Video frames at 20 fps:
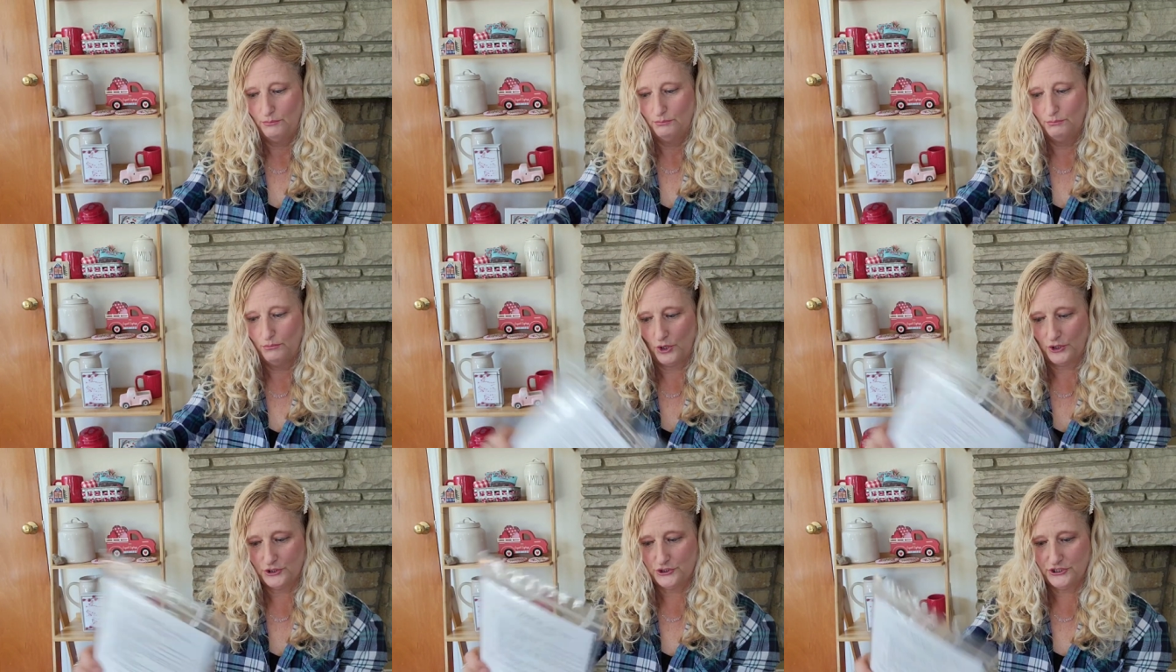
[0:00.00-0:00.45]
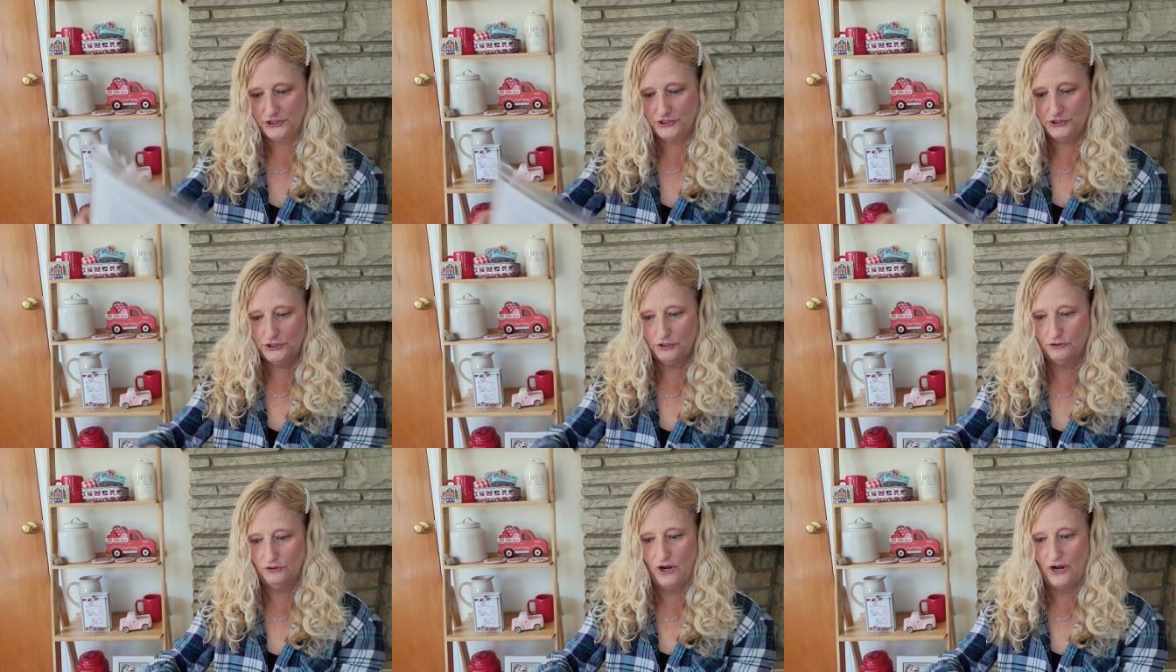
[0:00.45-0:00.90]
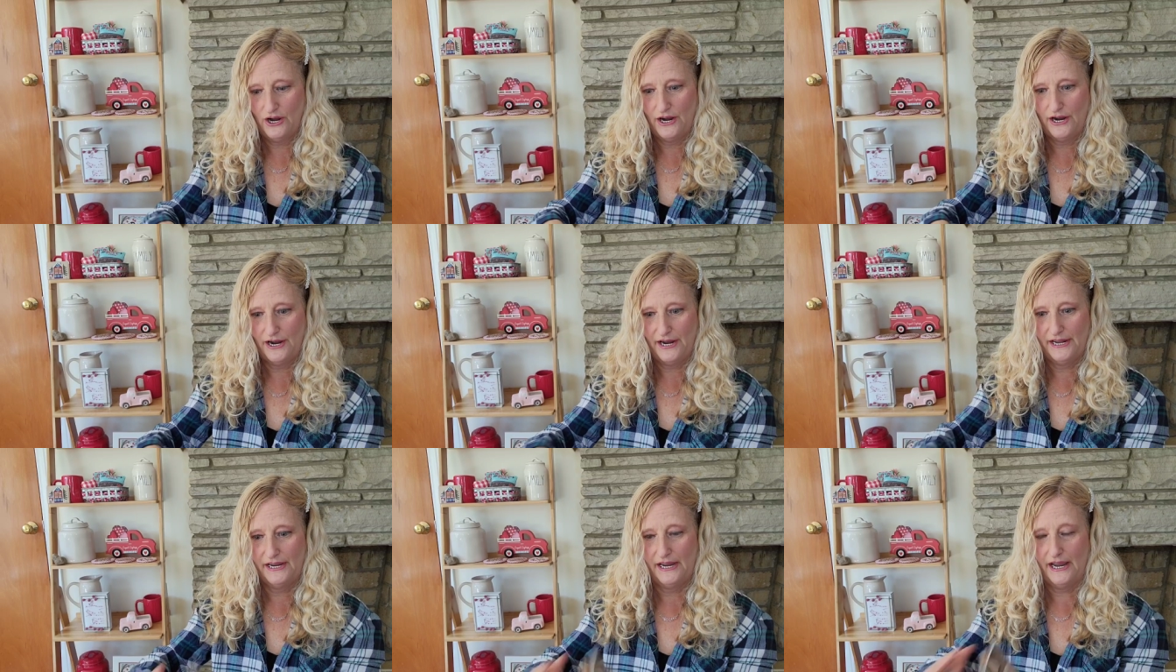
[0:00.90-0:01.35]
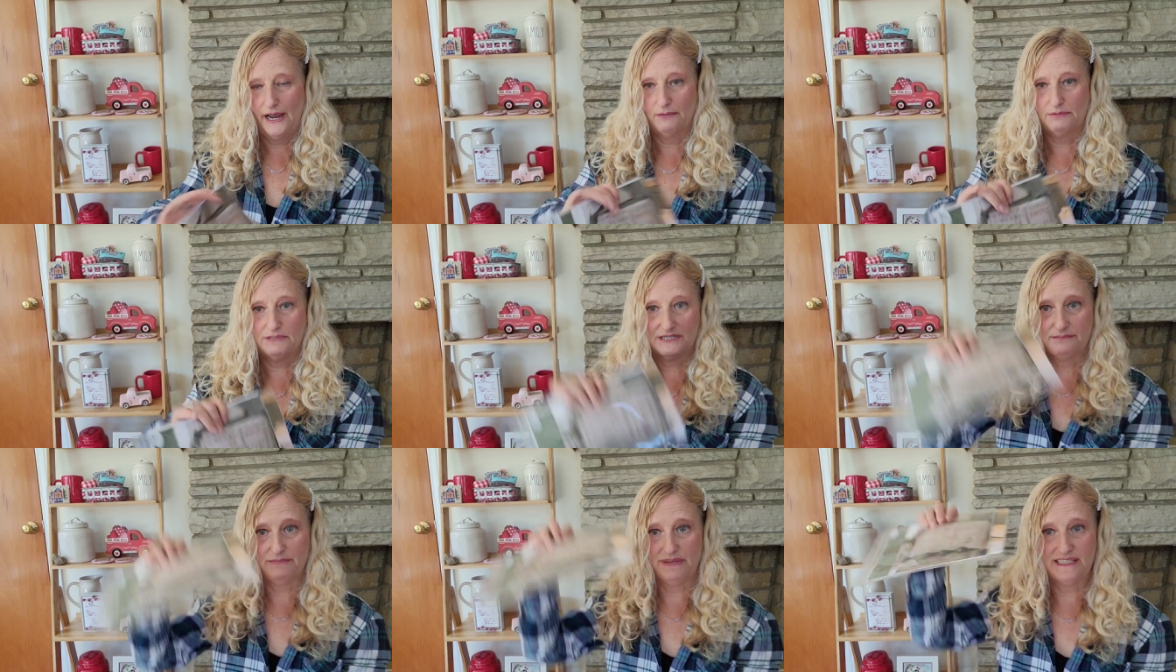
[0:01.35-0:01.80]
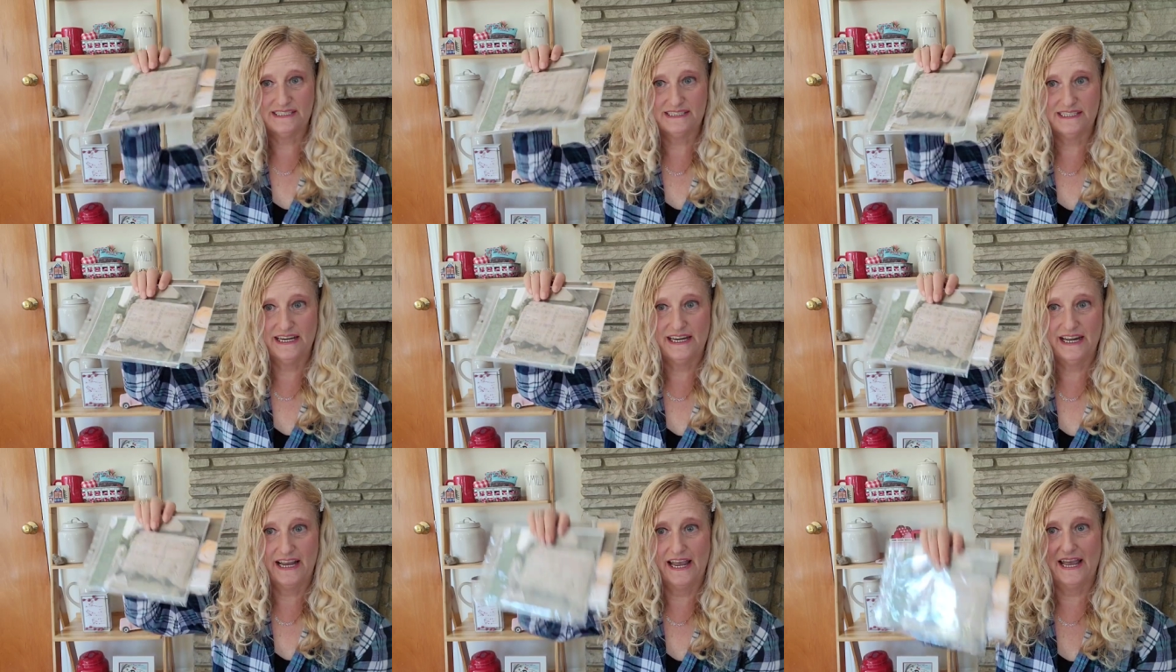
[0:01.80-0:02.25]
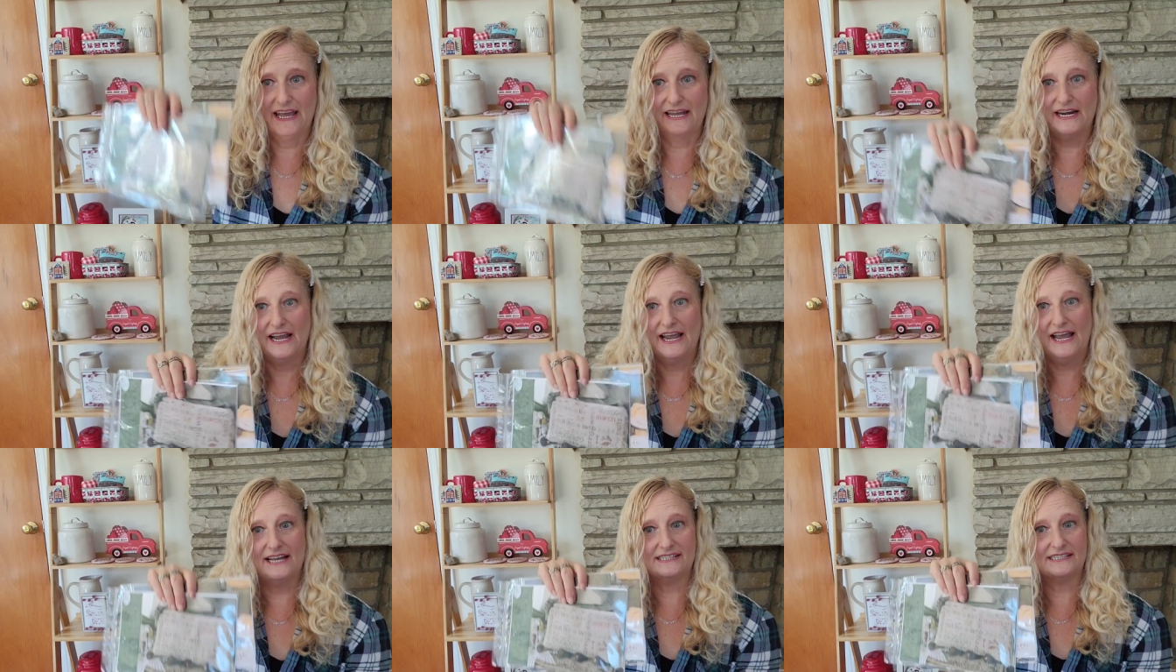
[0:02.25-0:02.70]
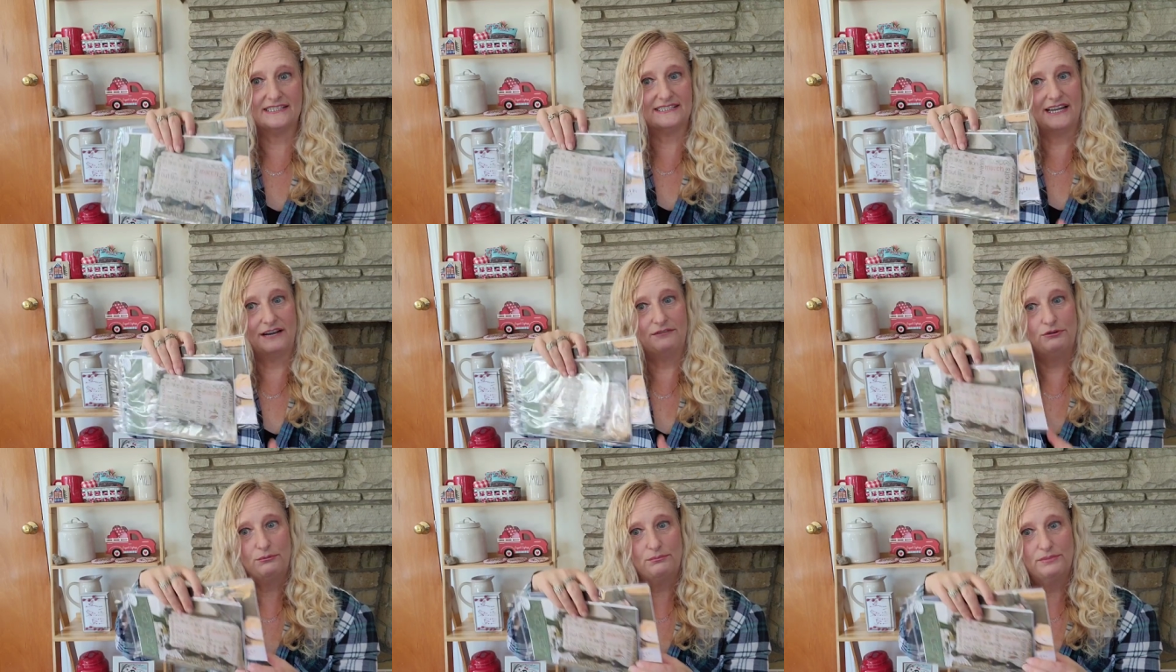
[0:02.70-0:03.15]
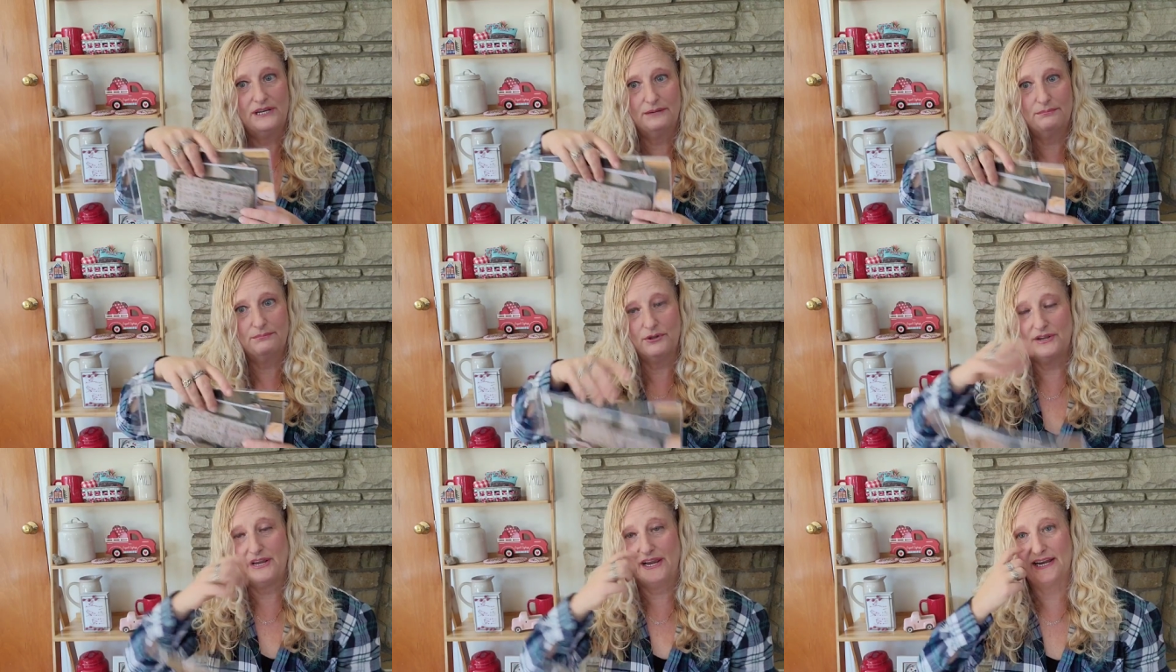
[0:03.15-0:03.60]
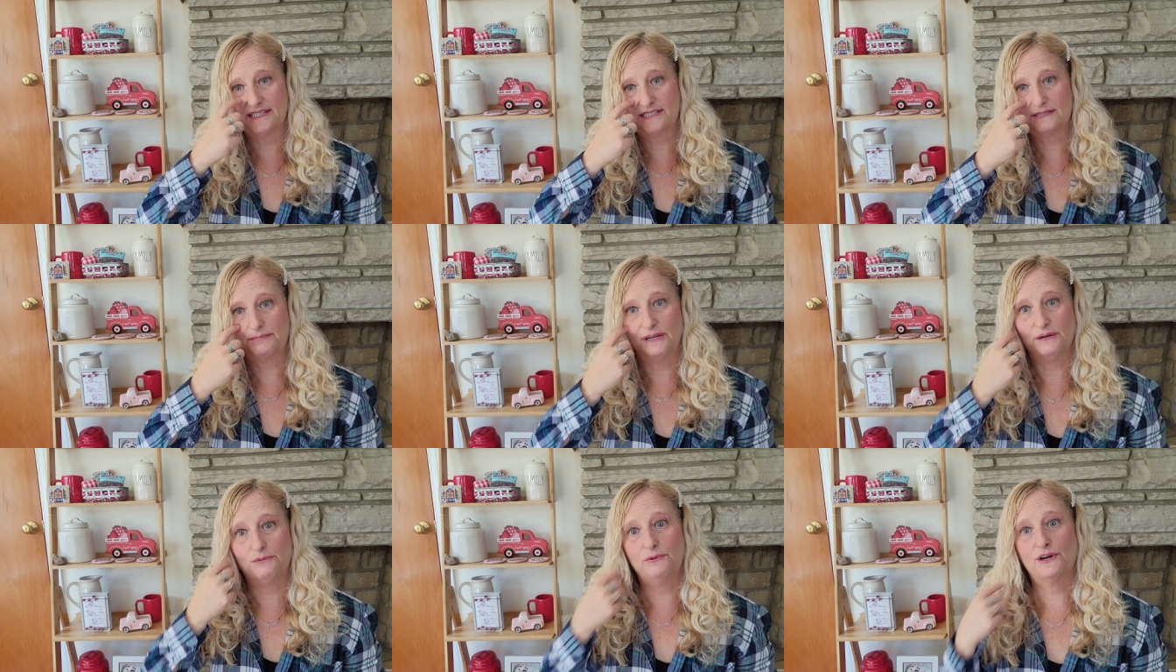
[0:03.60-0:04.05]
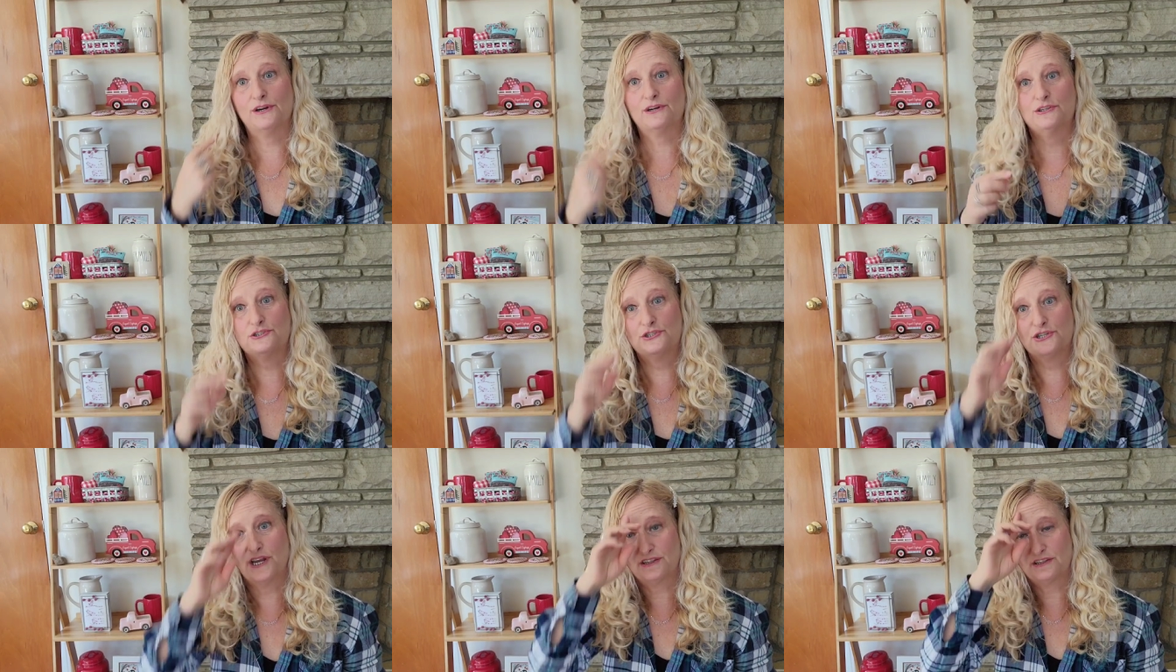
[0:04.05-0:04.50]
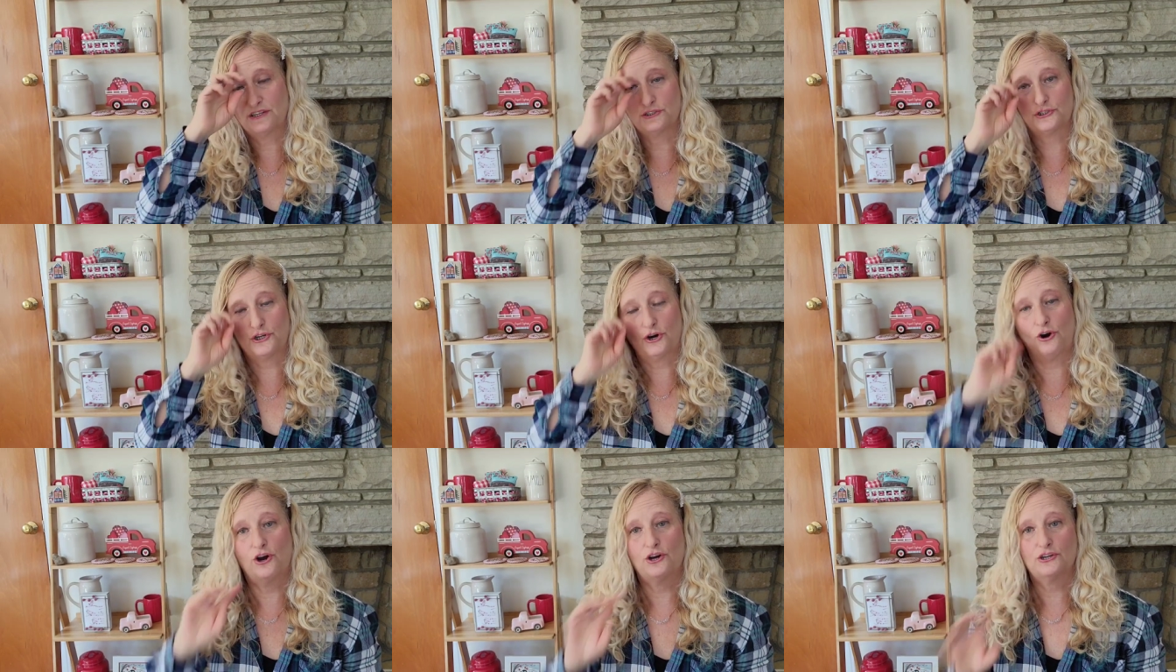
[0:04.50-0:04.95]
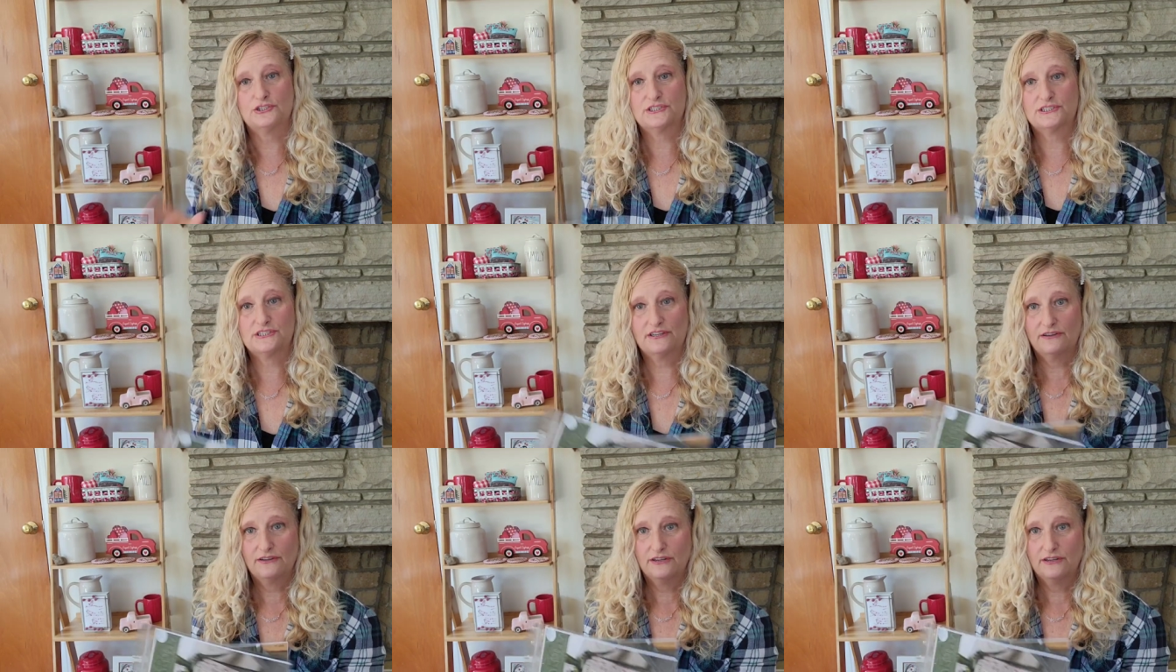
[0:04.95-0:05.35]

March and July. I was missing, and I had several people ask me, where did you get the charts?